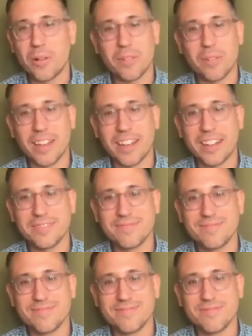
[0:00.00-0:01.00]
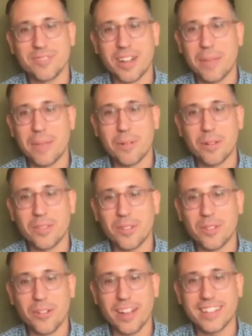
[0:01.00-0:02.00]
Gail. Great, both of you.
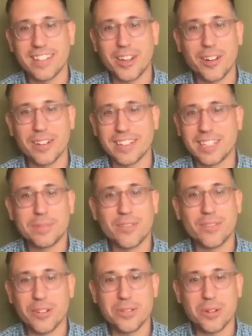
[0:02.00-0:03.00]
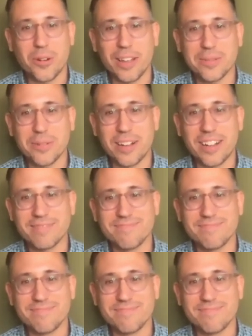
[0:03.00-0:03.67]
Great to hear a glimpse of your story as well.